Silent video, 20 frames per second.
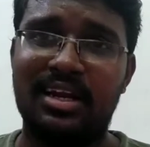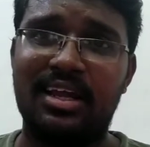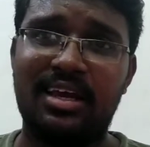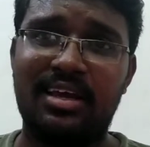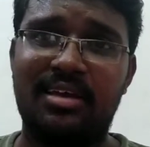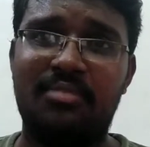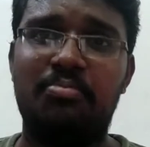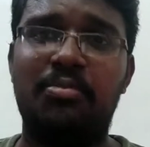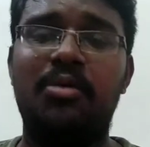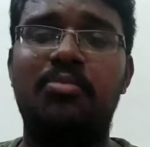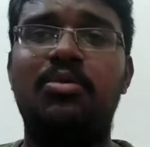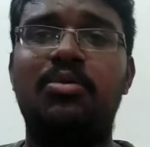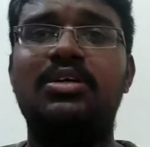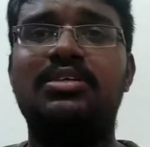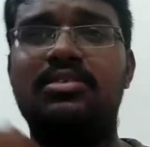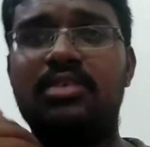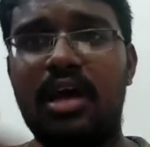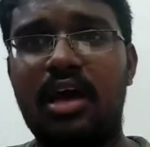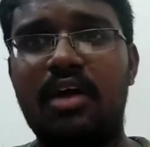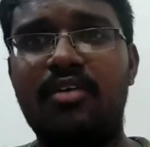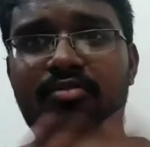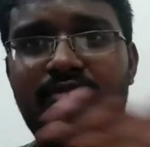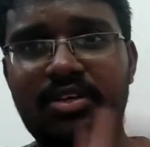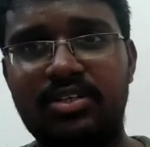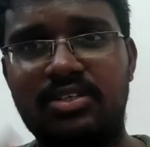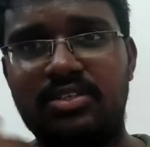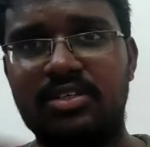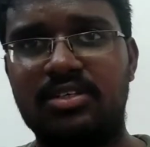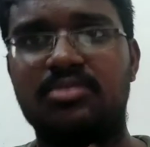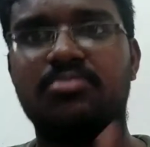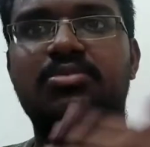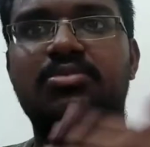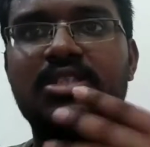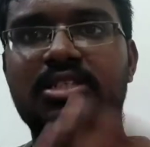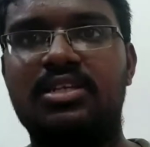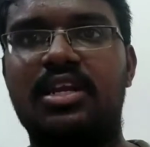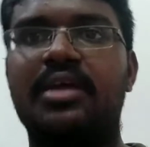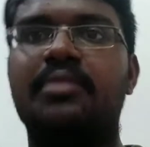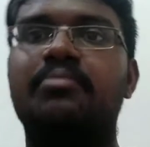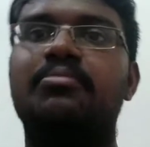like maybe every 6
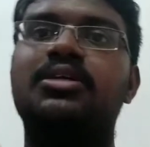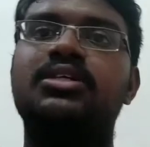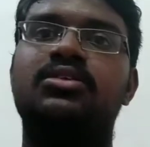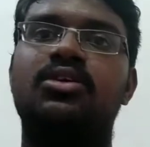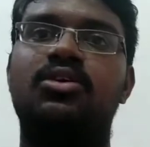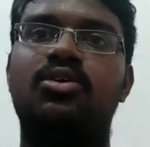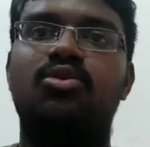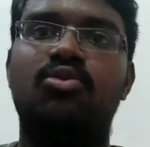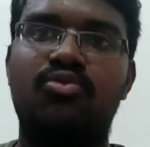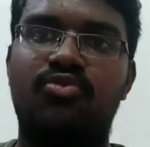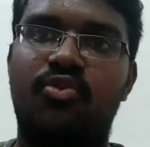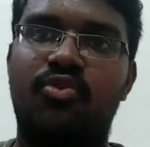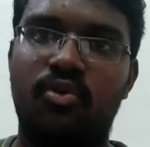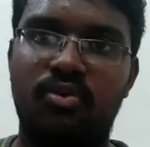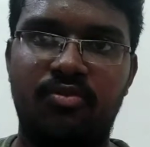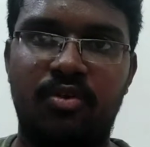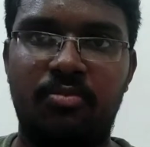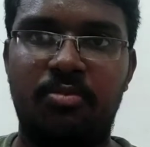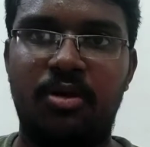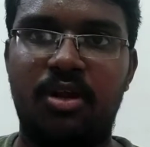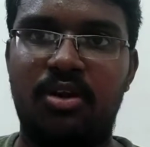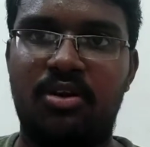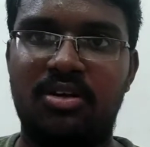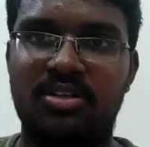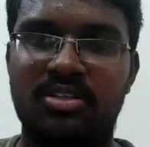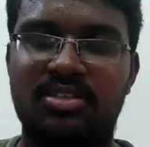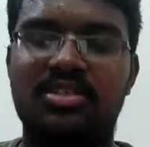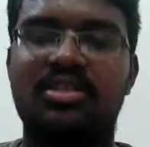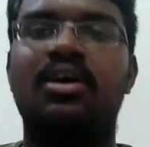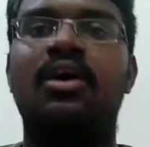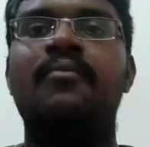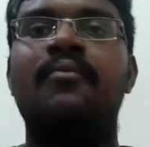months, 9 months a new phone will be launched.